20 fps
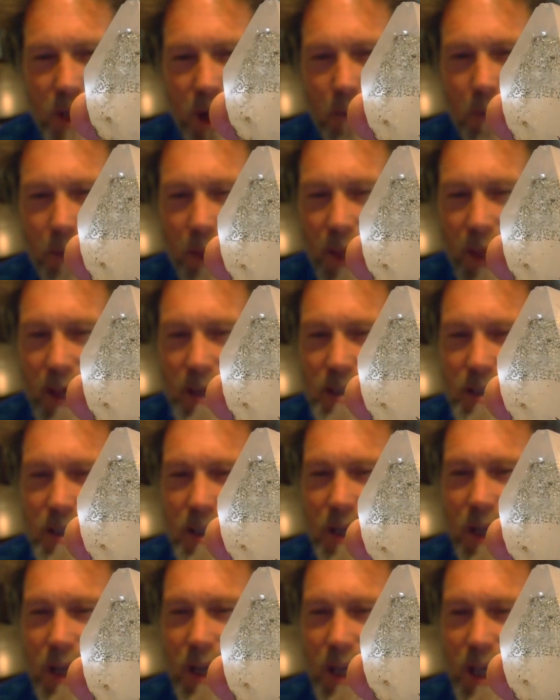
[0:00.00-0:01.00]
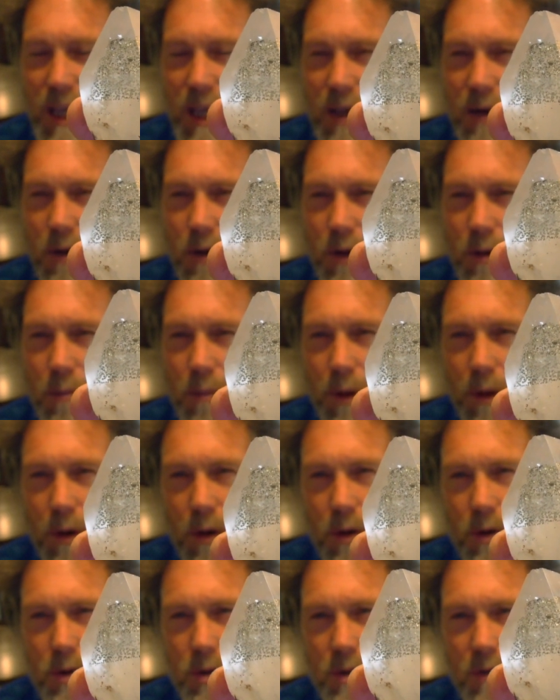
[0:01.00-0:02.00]
help lessen and heal the
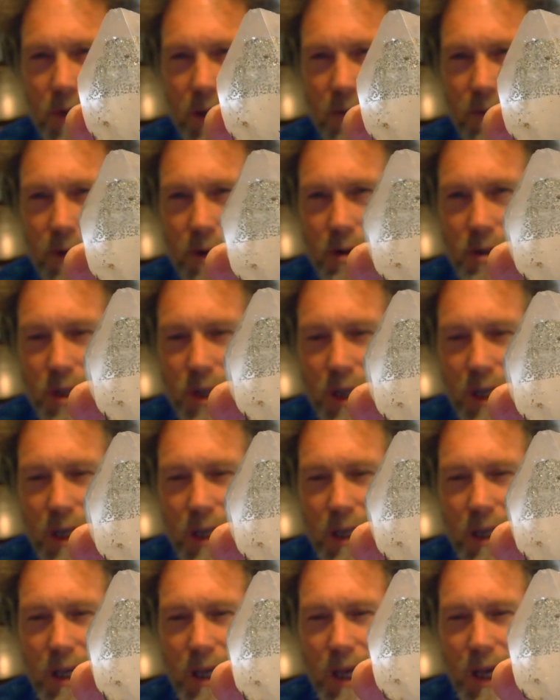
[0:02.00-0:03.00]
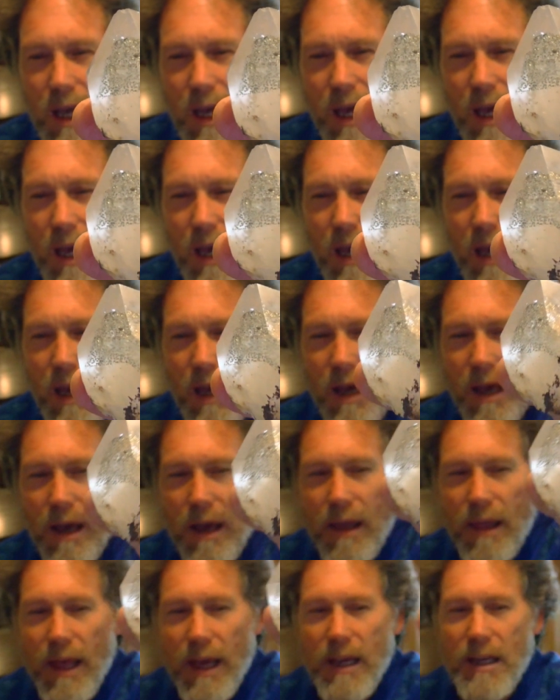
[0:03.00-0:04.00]
blows of adversity
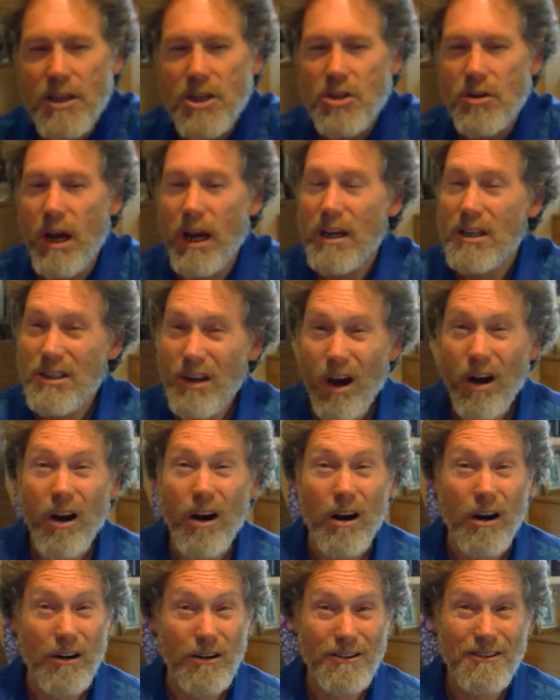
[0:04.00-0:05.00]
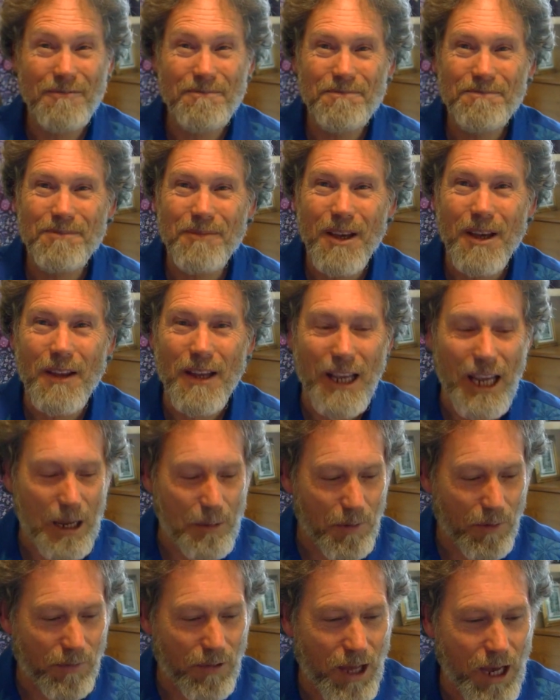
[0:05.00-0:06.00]
that can strike us hard in the
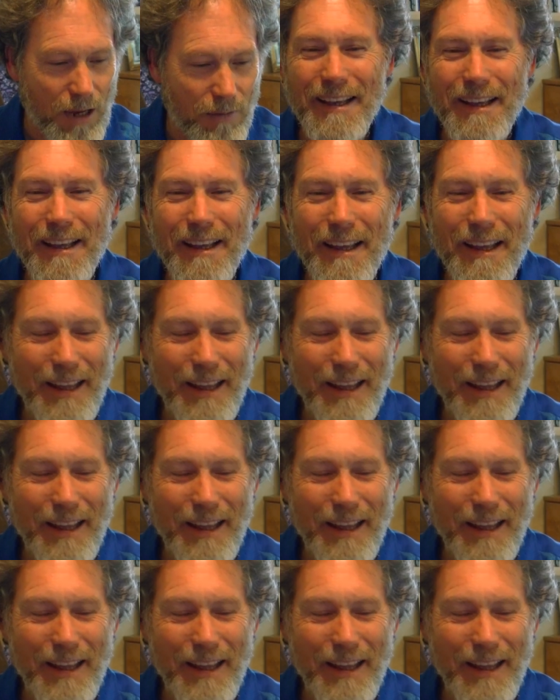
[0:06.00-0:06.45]
game of life.